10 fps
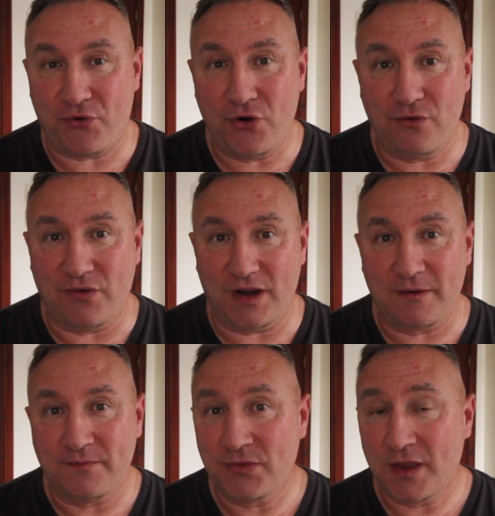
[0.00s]

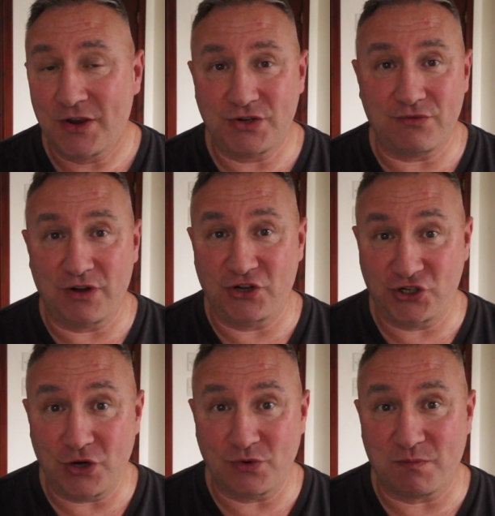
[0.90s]
proven to
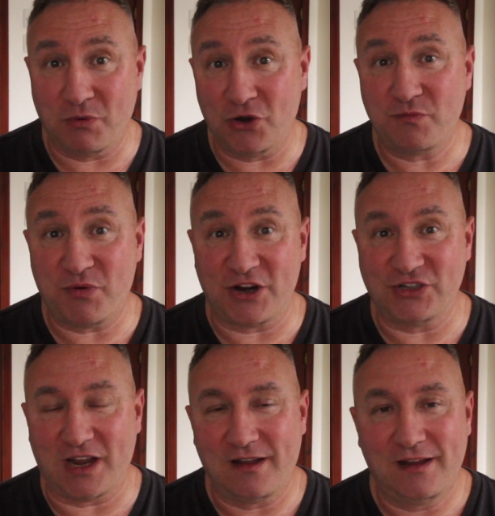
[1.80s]
reduce blood
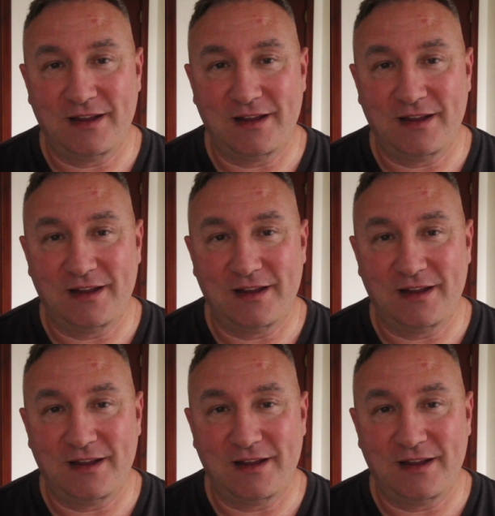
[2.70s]
pressure